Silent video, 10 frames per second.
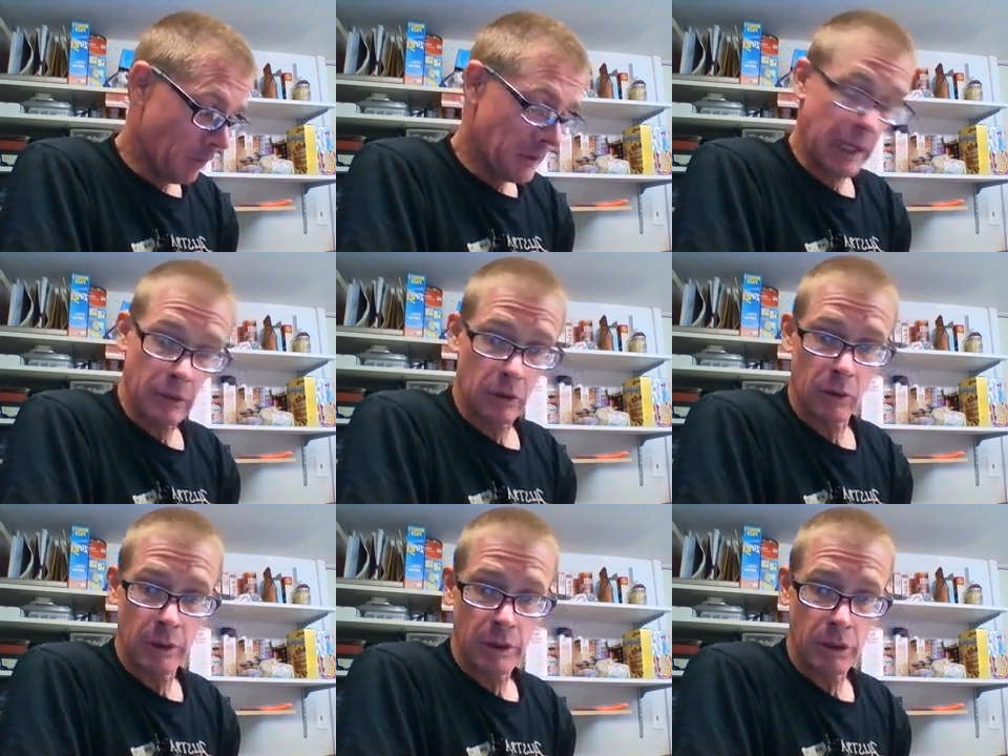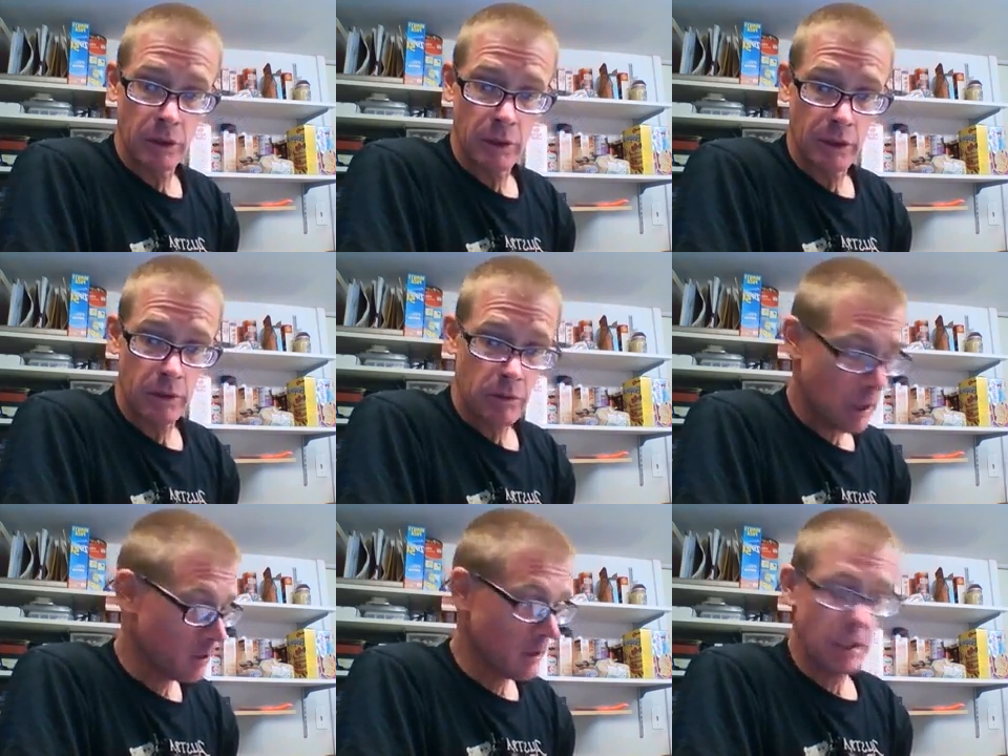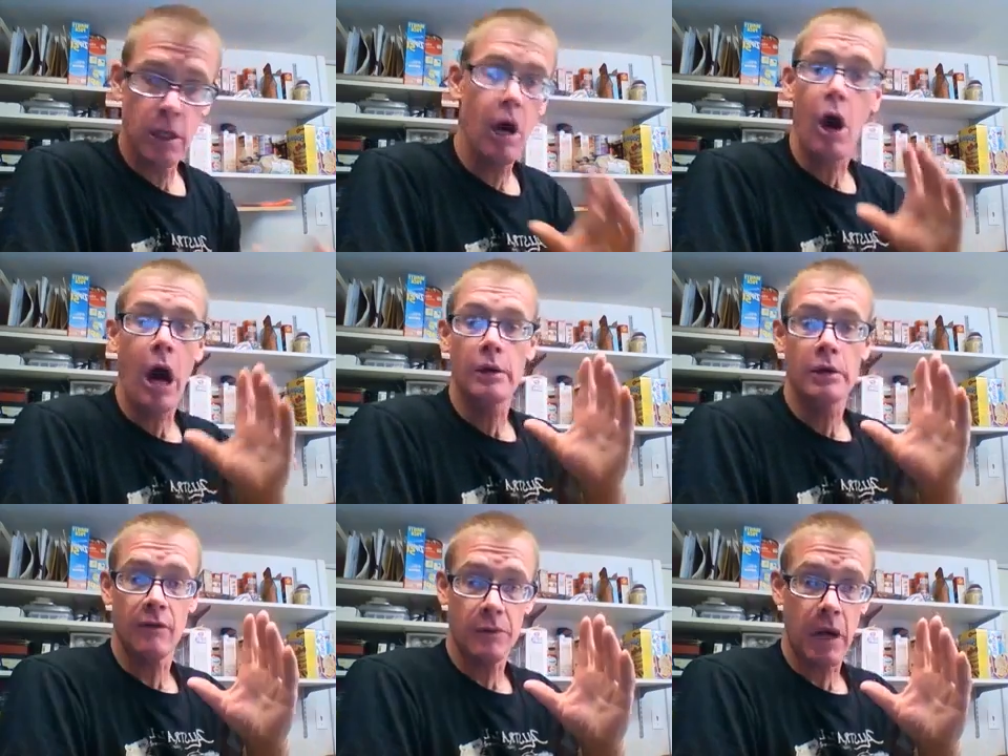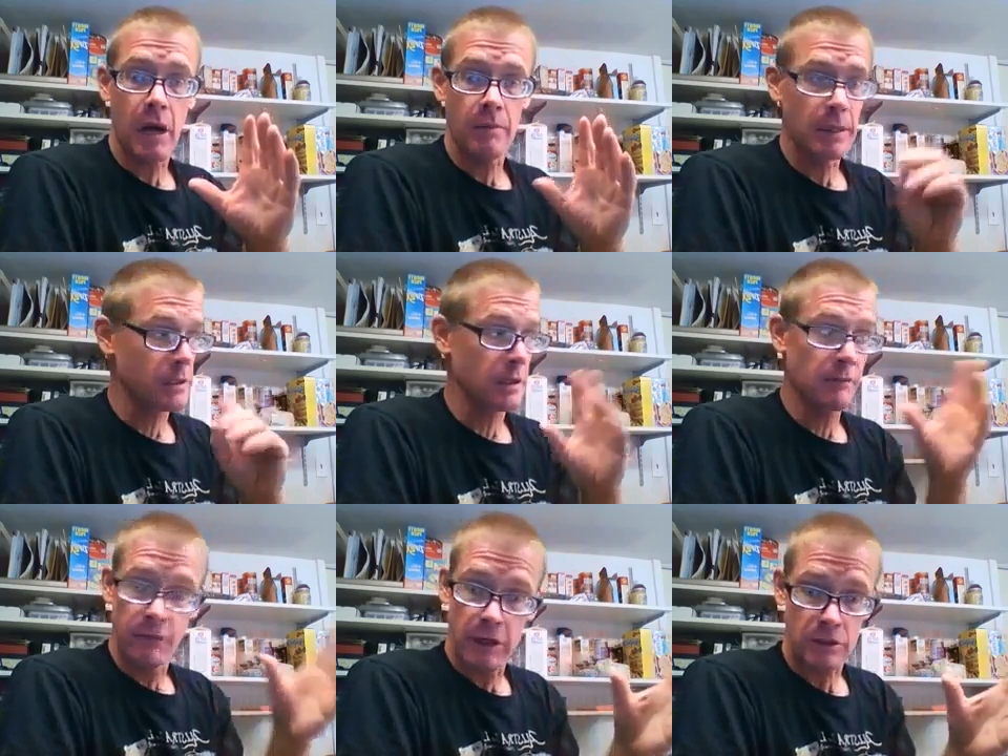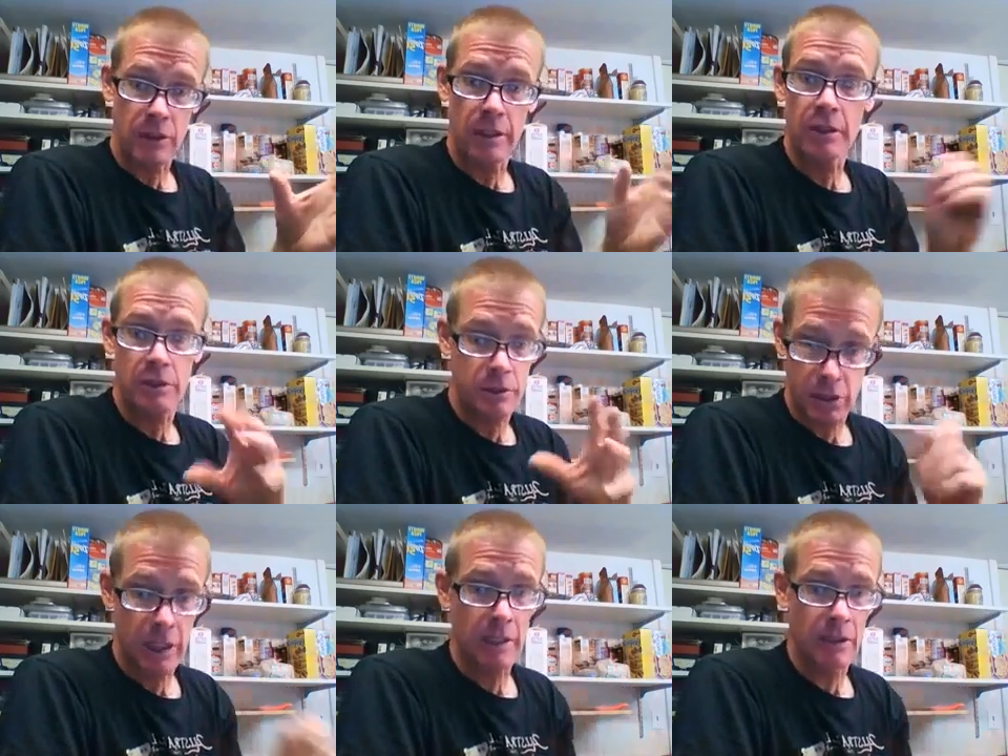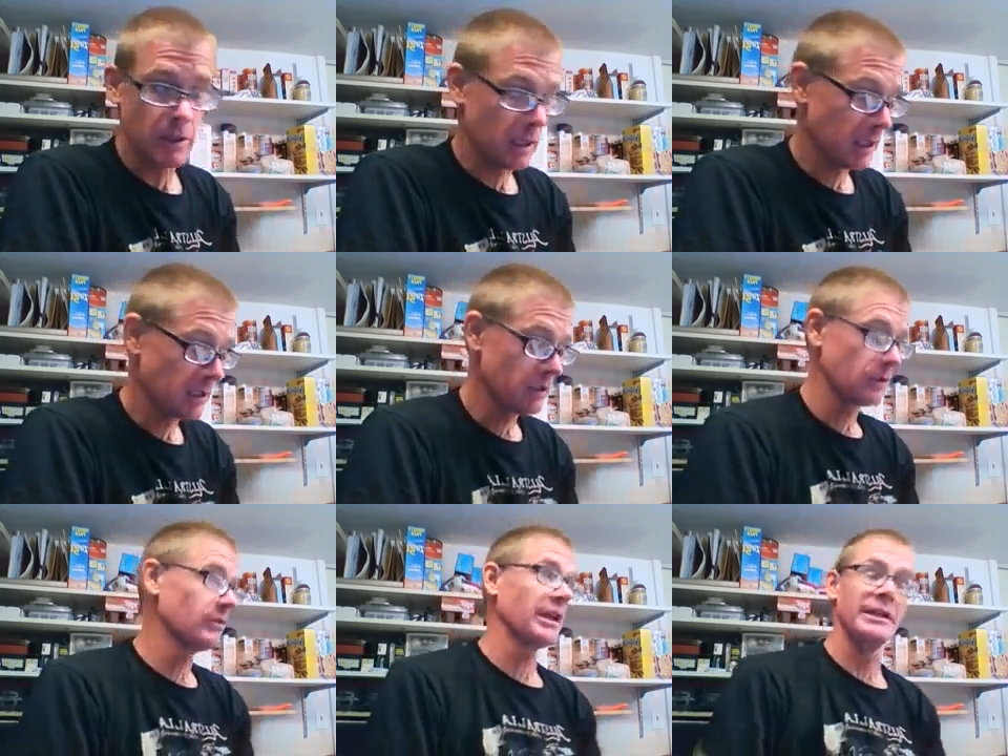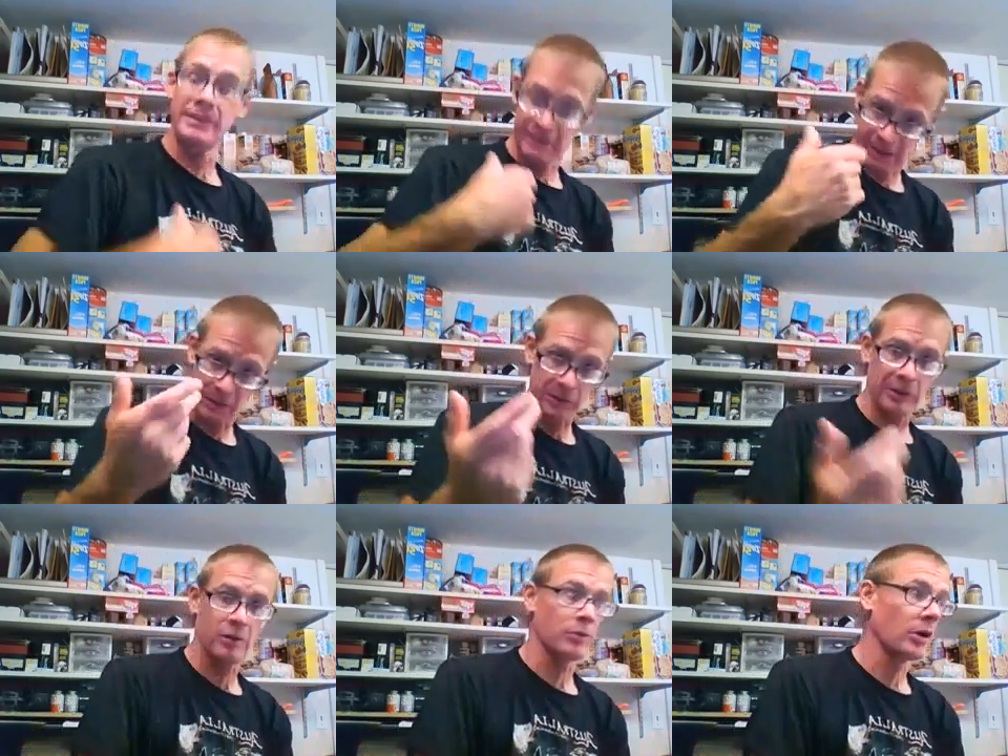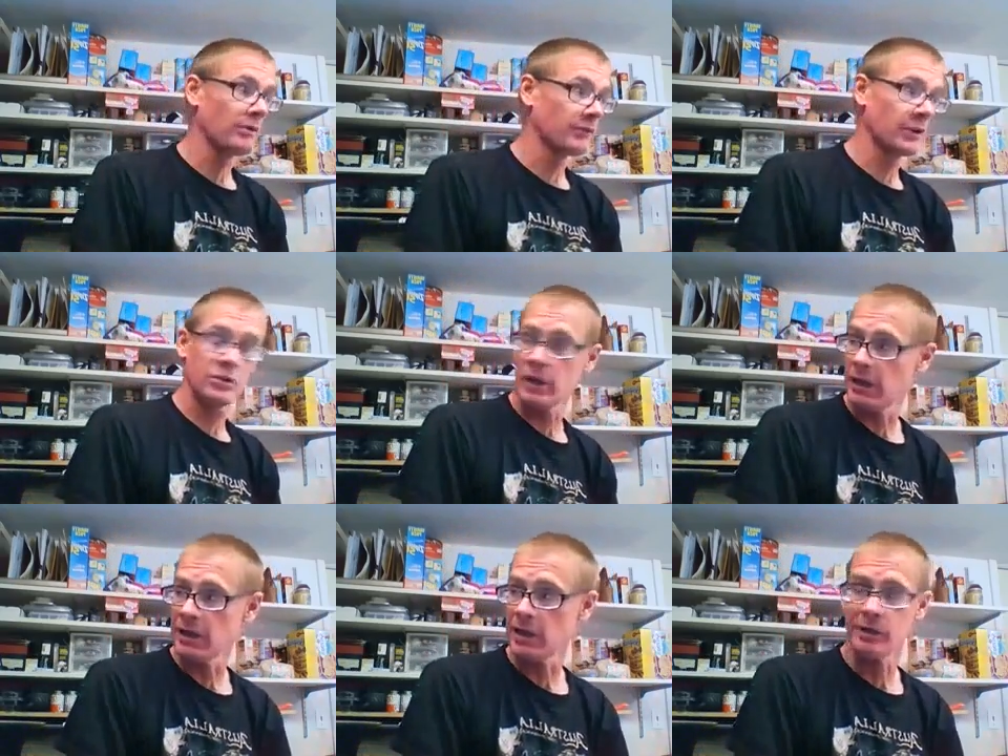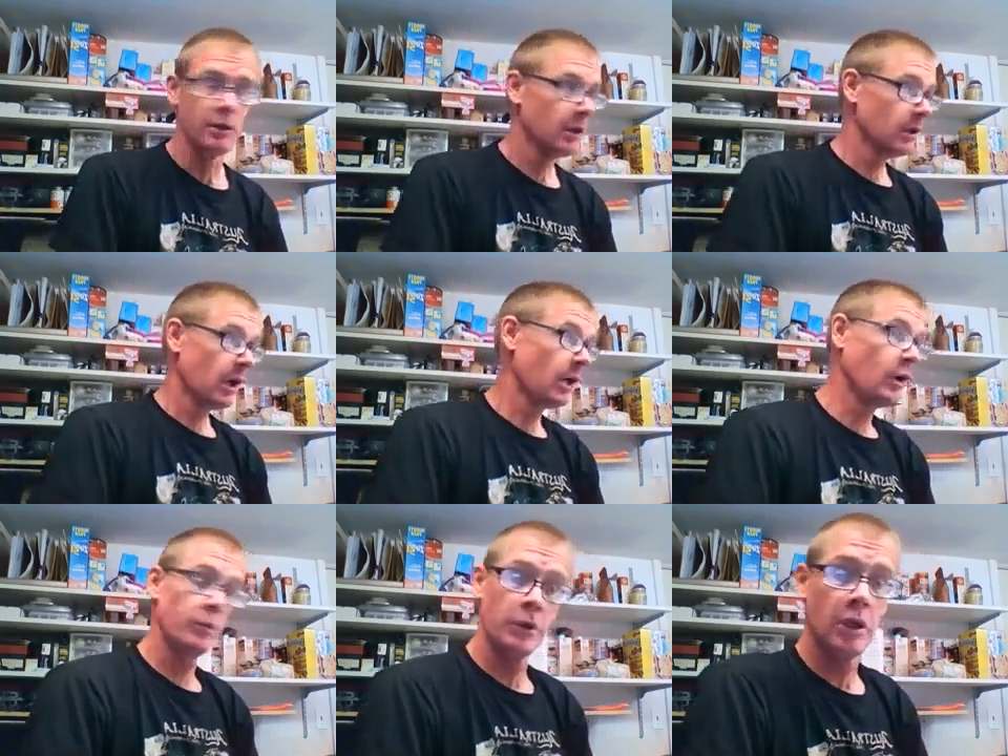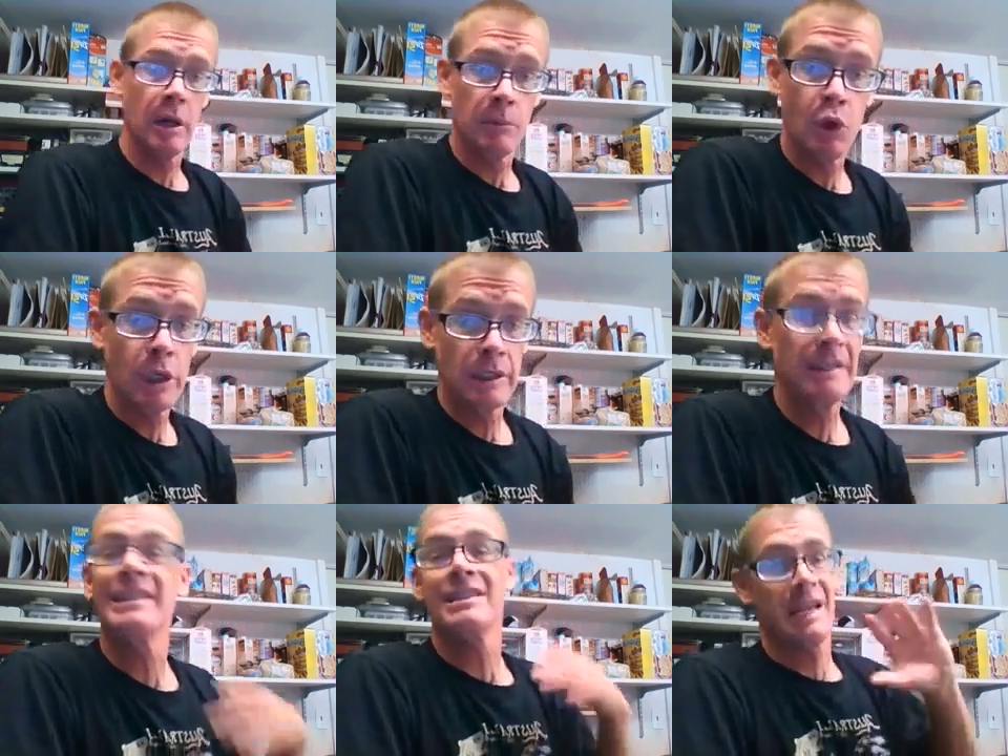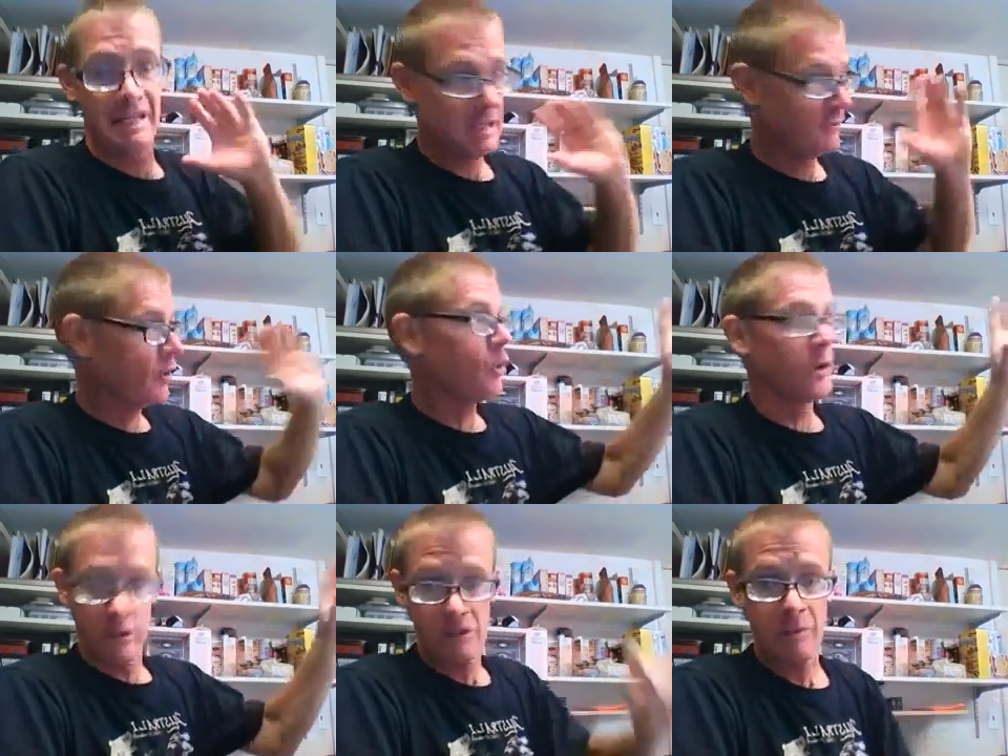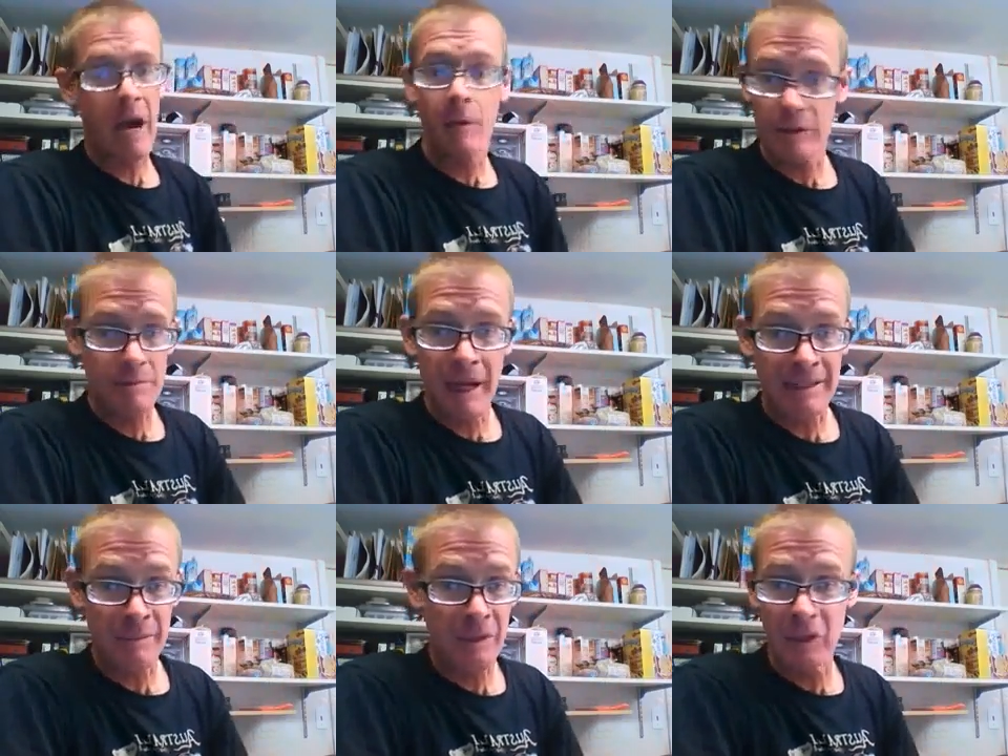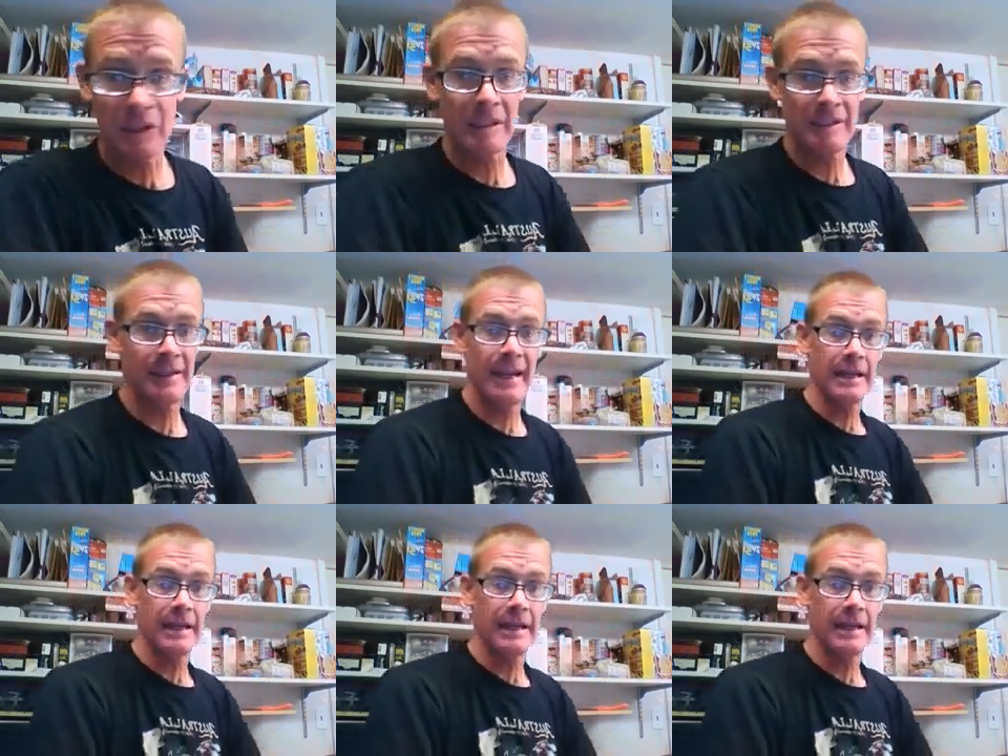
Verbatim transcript: a woman. I don't know what to do. And I said, No, I don't have a problem. I said, I'm frustrated because there's not anything I can do. And I didn't tell her the other part. I'm frustrated thinking, I hope you're not putting this as if though this is my responsibility because it